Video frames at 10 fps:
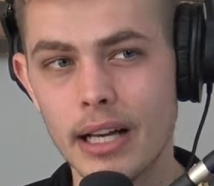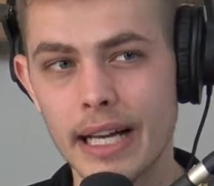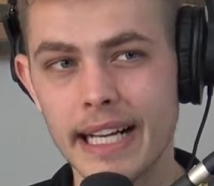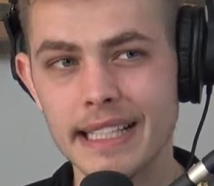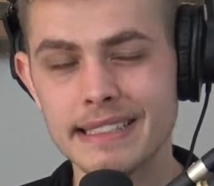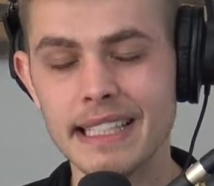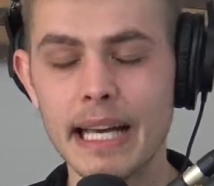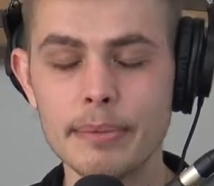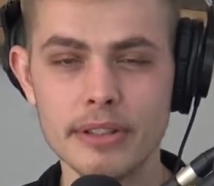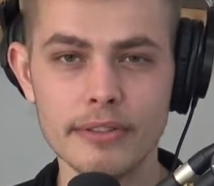I got
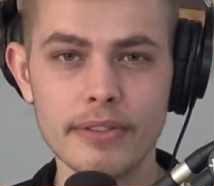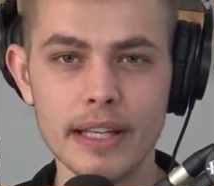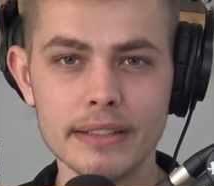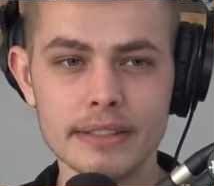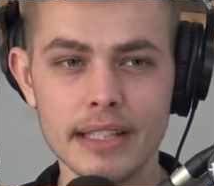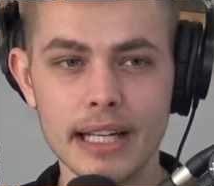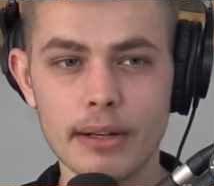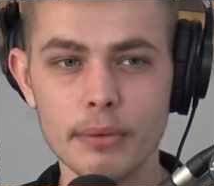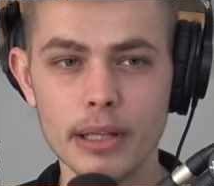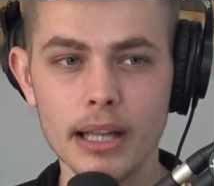slapped in the face and I
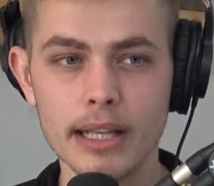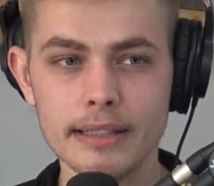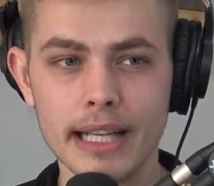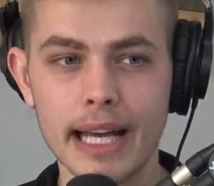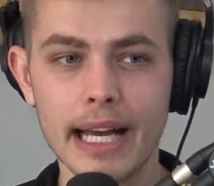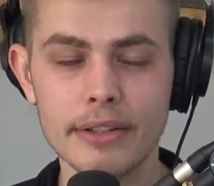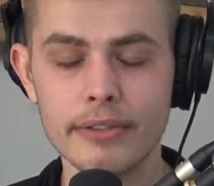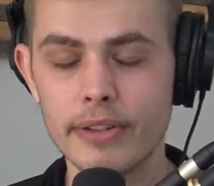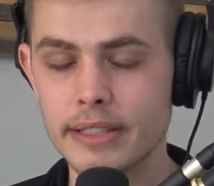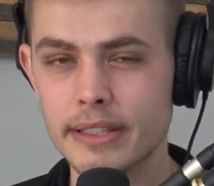realized I had to
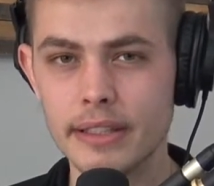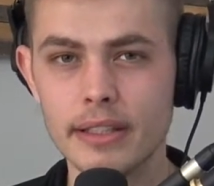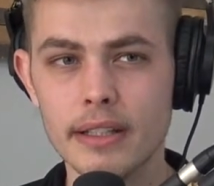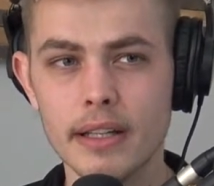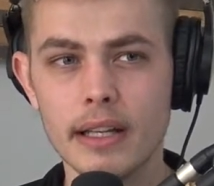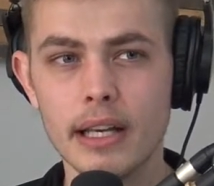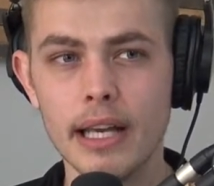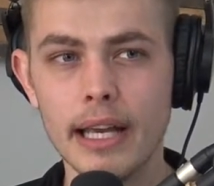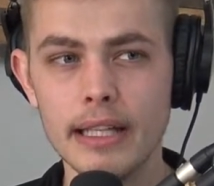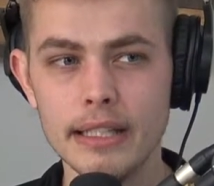fix it.
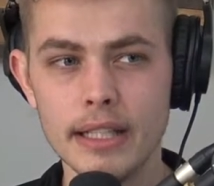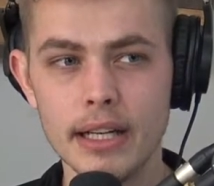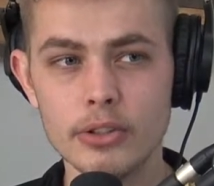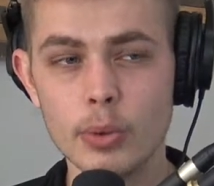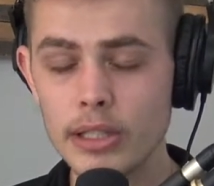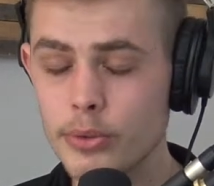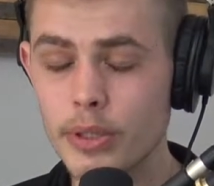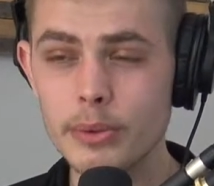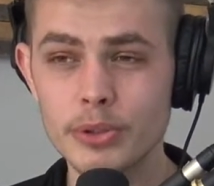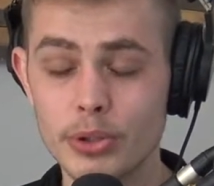And uh,
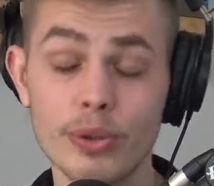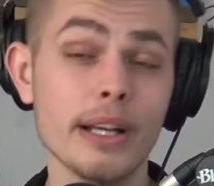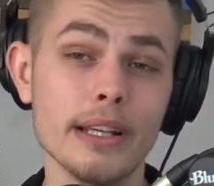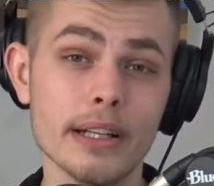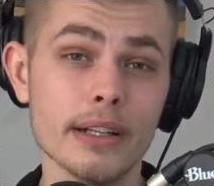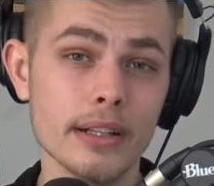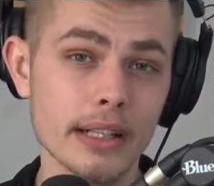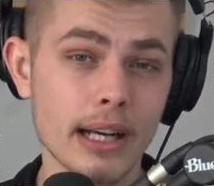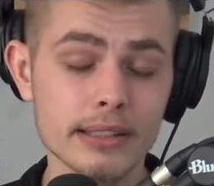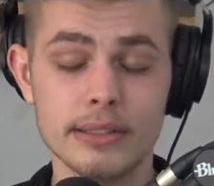2020 was a great year.
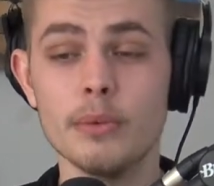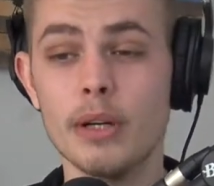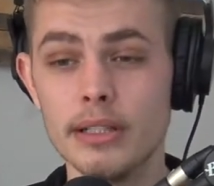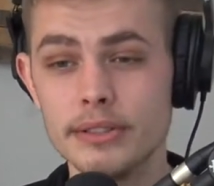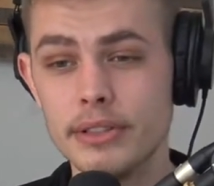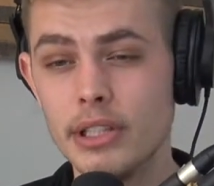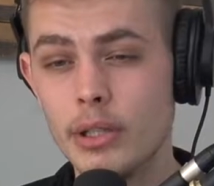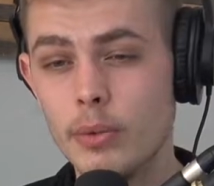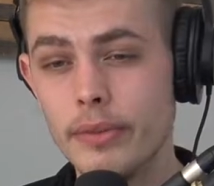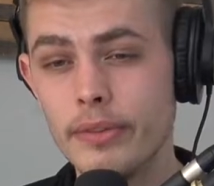It honestly was. You
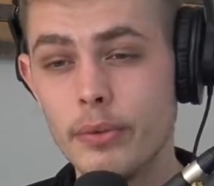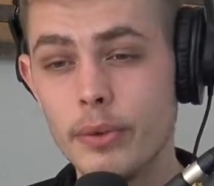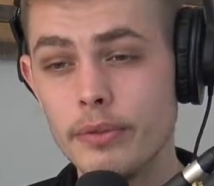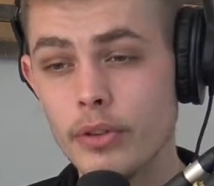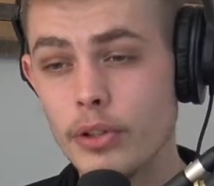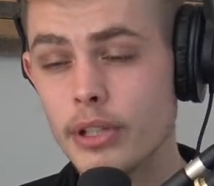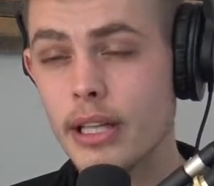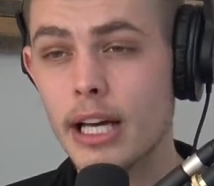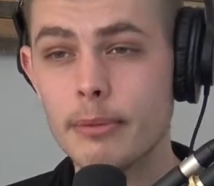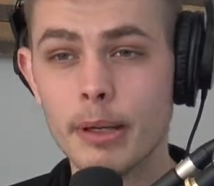know, we've we've learned a
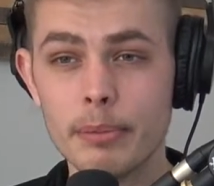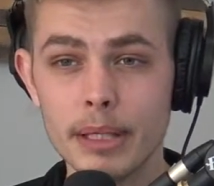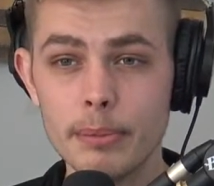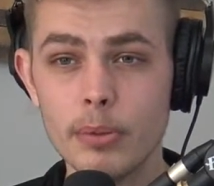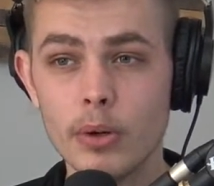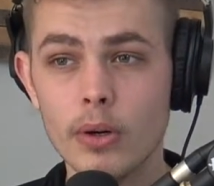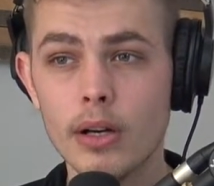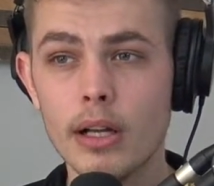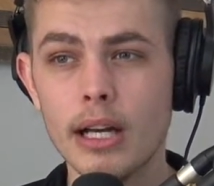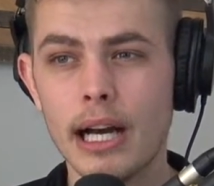lot about people.
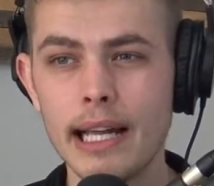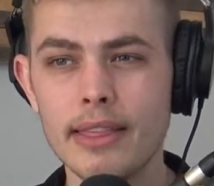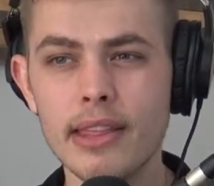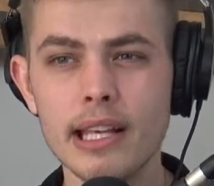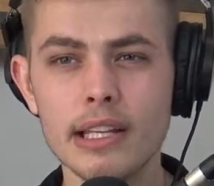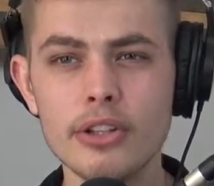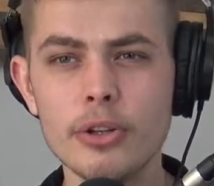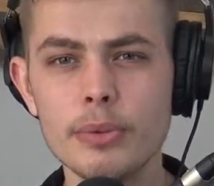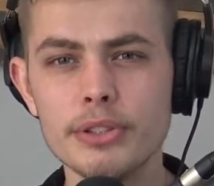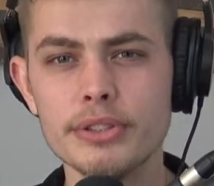I think you
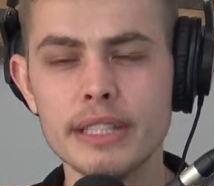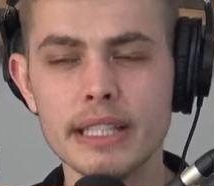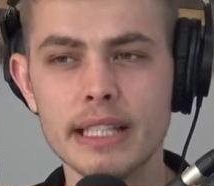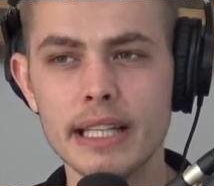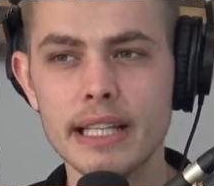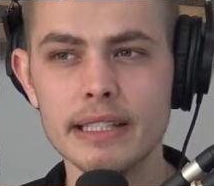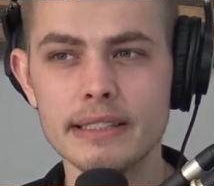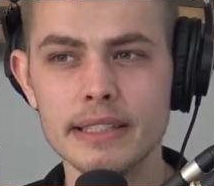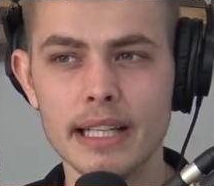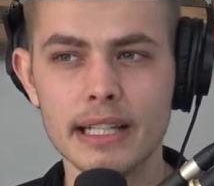know when you see
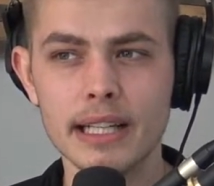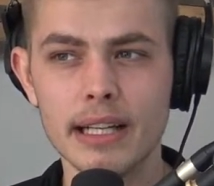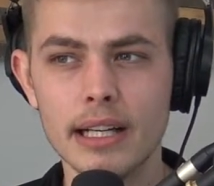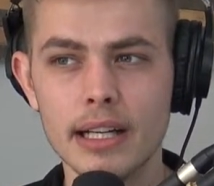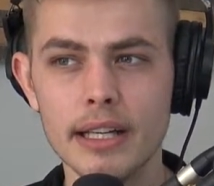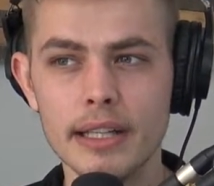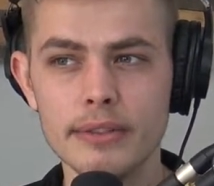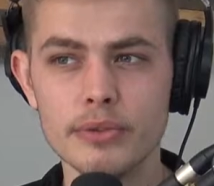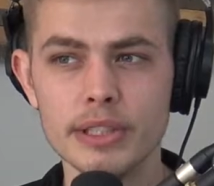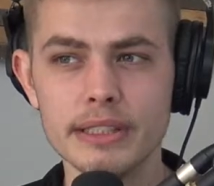kids like uh,
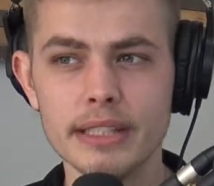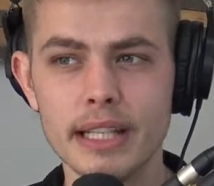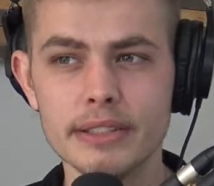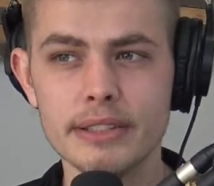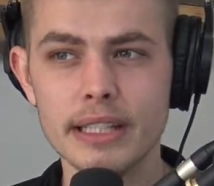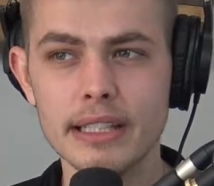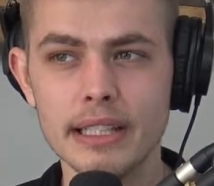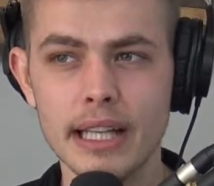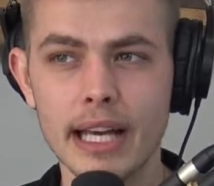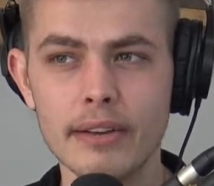in recess and
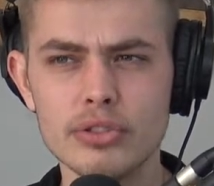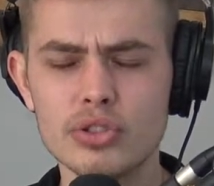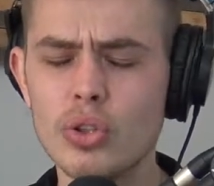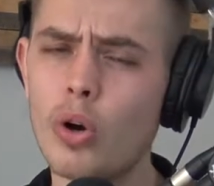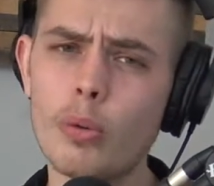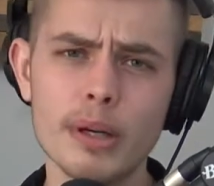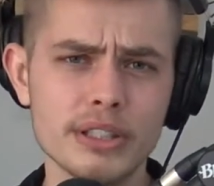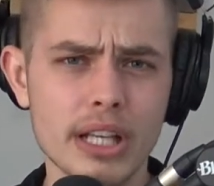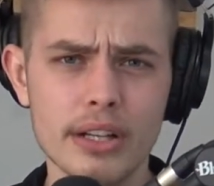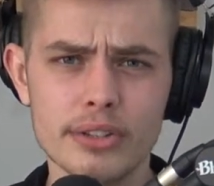they have so
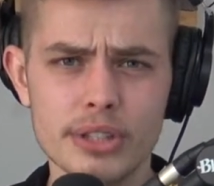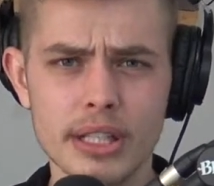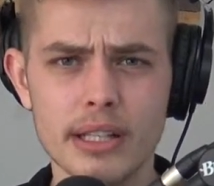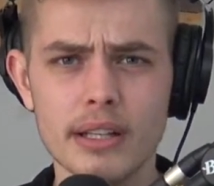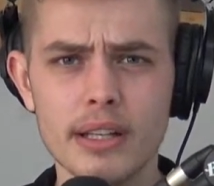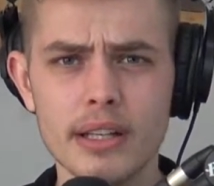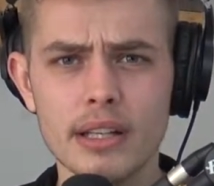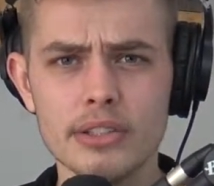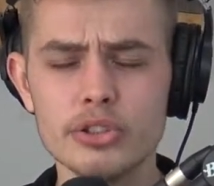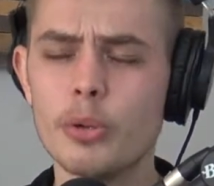much energy
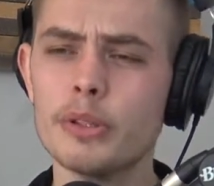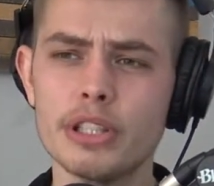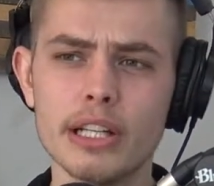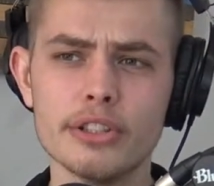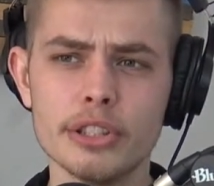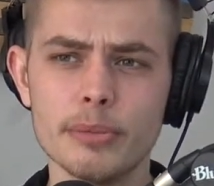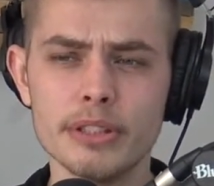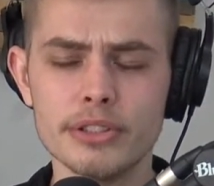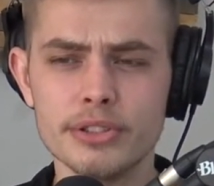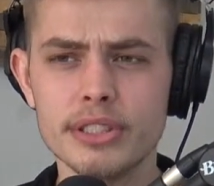so much energy,
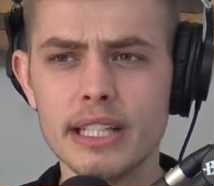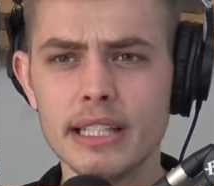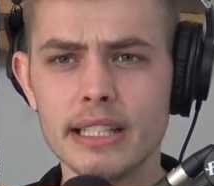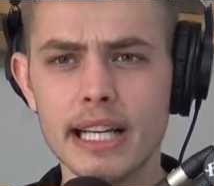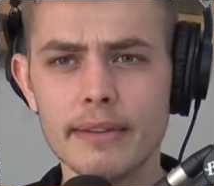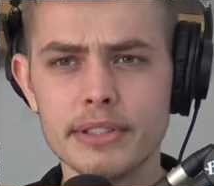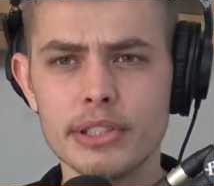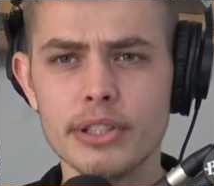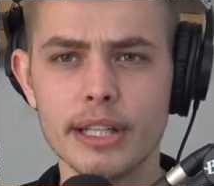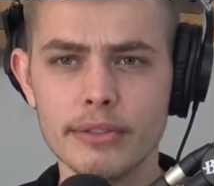but they're sitting in the
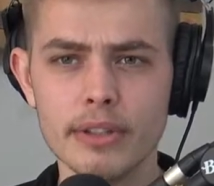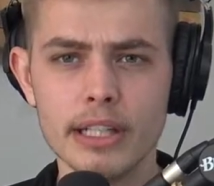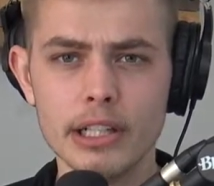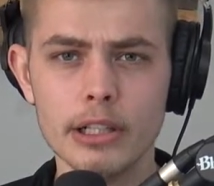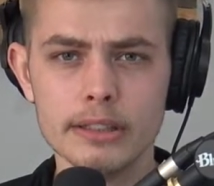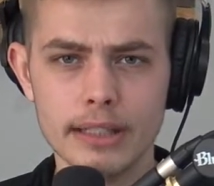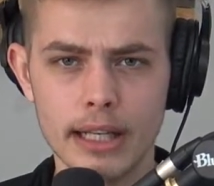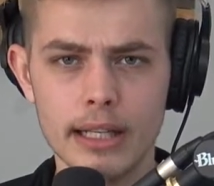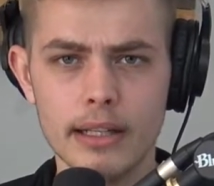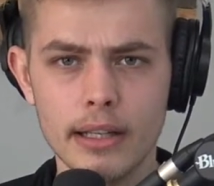cafeteria getting ready to go
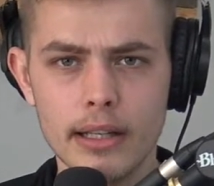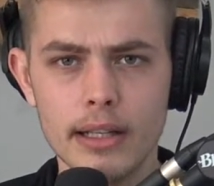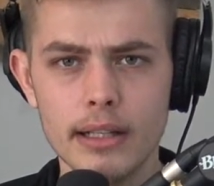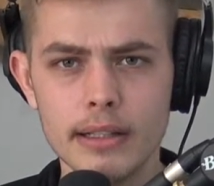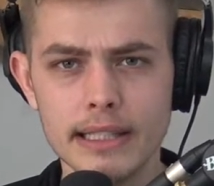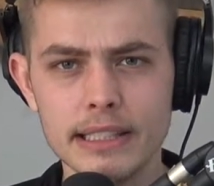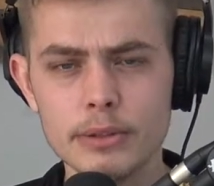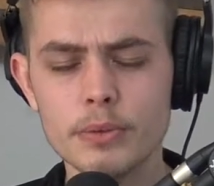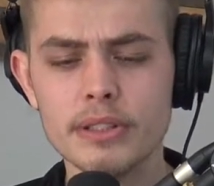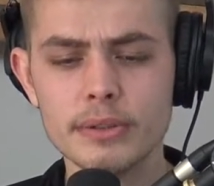outside. Like
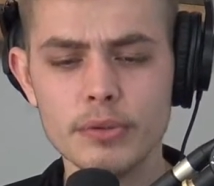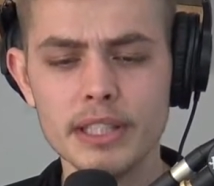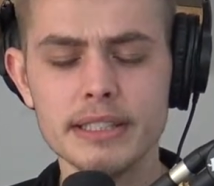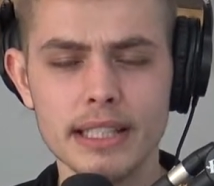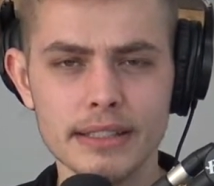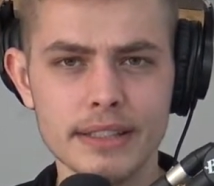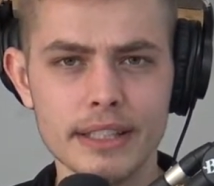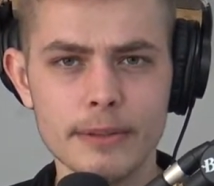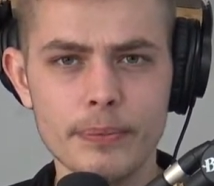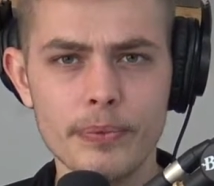this was the recess
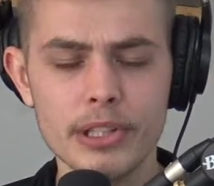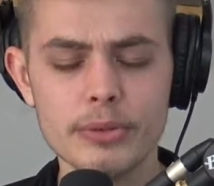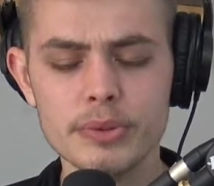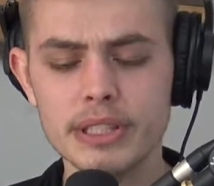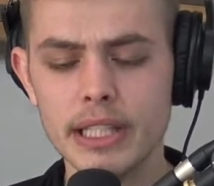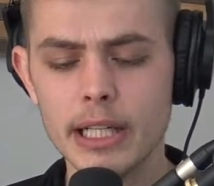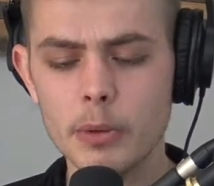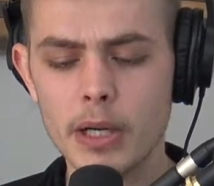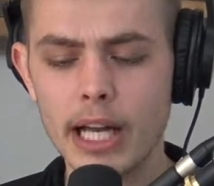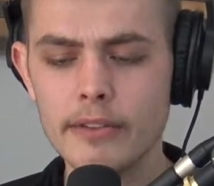year. This was a year
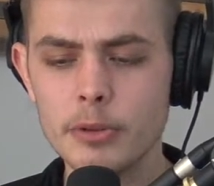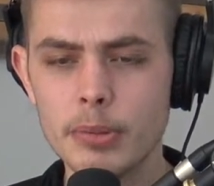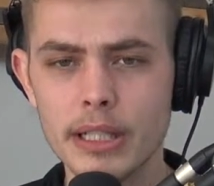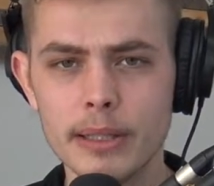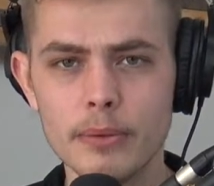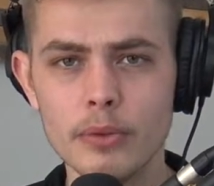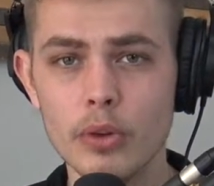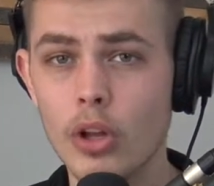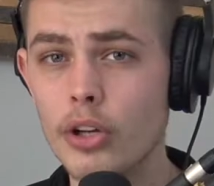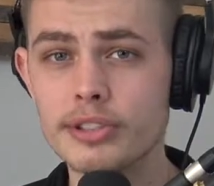where everybody
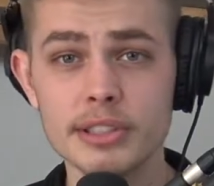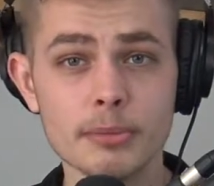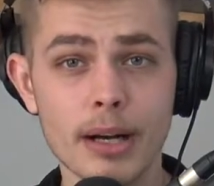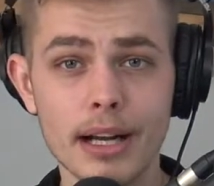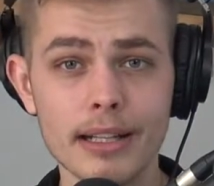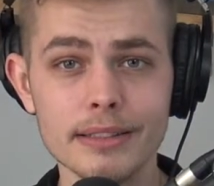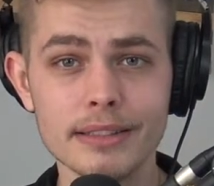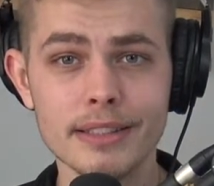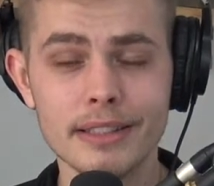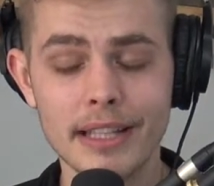lost their minds.